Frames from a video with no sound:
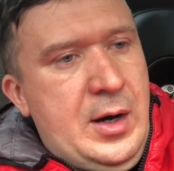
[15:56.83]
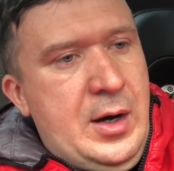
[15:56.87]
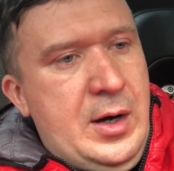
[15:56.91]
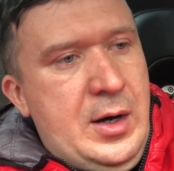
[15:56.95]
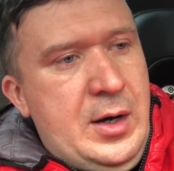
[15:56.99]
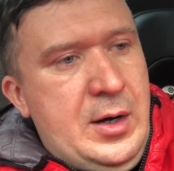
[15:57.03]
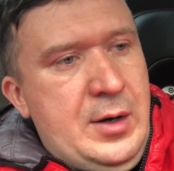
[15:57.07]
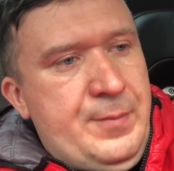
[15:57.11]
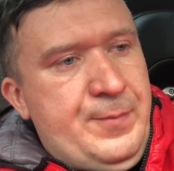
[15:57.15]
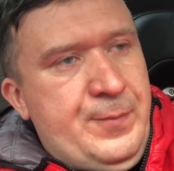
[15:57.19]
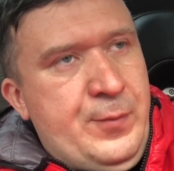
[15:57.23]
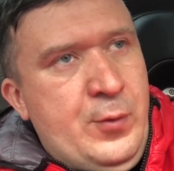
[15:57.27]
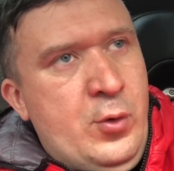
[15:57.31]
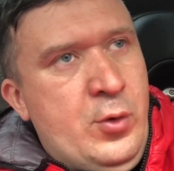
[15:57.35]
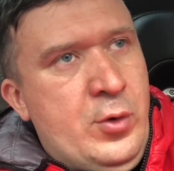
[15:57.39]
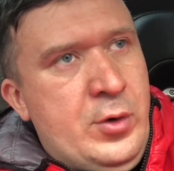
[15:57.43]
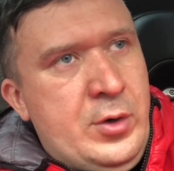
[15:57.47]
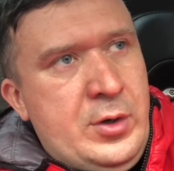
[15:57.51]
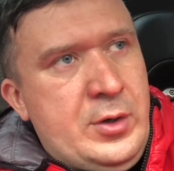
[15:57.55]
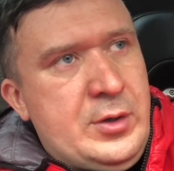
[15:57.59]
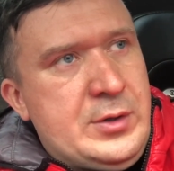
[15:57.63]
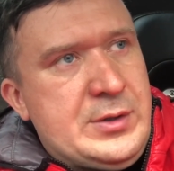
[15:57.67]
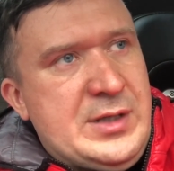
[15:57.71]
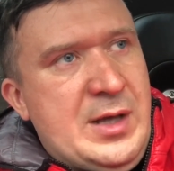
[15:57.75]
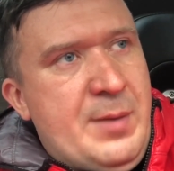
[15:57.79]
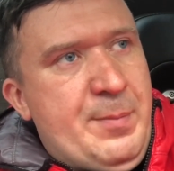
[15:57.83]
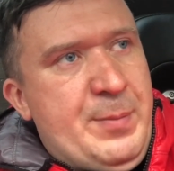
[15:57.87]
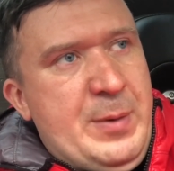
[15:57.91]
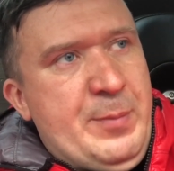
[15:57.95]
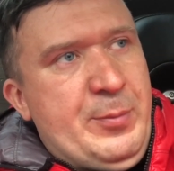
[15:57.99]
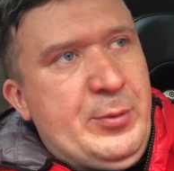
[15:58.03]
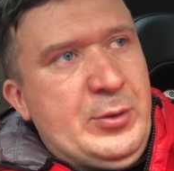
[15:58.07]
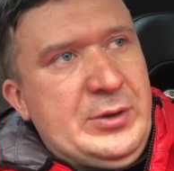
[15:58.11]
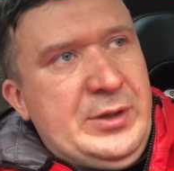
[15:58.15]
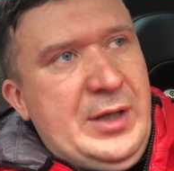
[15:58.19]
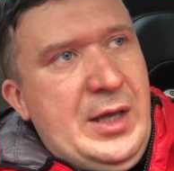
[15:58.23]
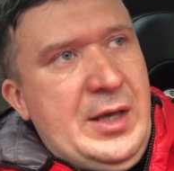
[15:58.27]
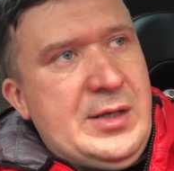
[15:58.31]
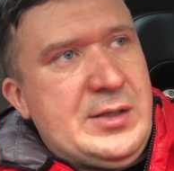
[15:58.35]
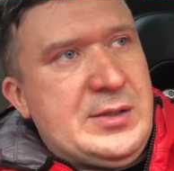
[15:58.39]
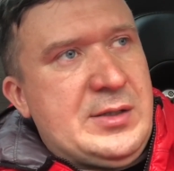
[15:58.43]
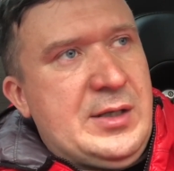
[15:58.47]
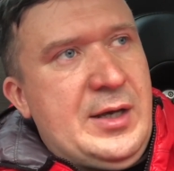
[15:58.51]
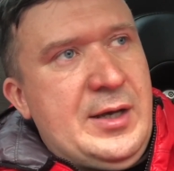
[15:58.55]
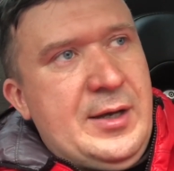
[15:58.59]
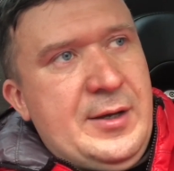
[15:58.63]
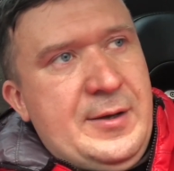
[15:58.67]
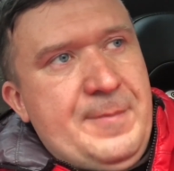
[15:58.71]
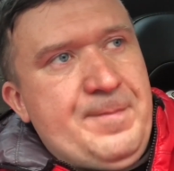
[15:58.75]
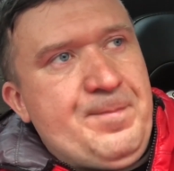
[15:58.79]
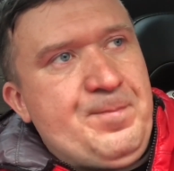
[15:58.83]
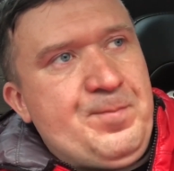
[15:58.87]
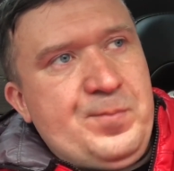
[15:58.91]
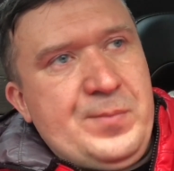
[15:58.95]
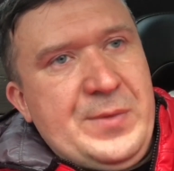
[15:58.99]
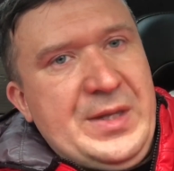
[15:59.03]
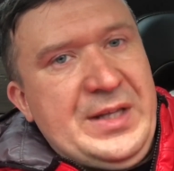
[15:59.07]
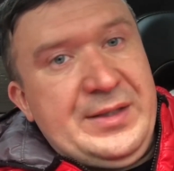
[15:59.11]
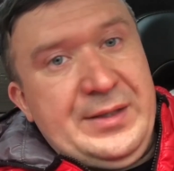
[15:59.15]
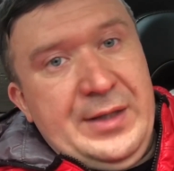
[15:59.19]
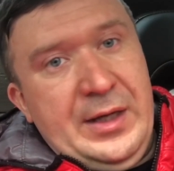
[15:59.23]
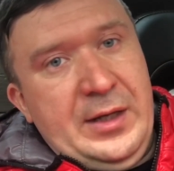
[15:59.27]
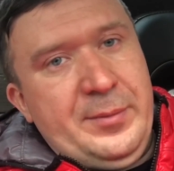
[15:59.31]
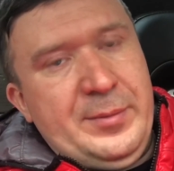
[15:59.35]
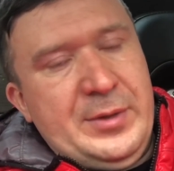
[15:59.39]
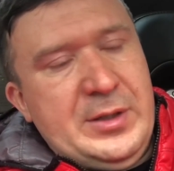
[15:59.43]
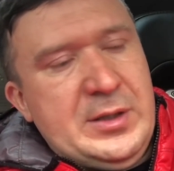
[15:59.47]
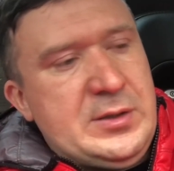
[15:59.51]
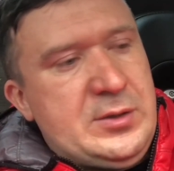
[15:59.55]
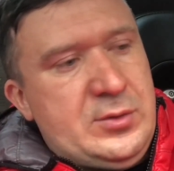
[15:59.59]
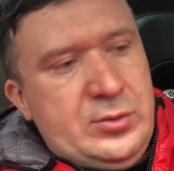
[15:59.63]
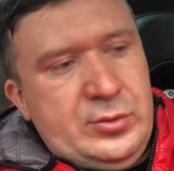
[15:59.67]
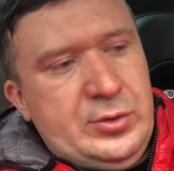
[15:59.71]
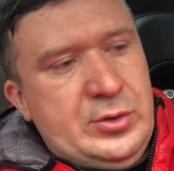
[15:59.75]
for some people it takes like 10 minutes to do the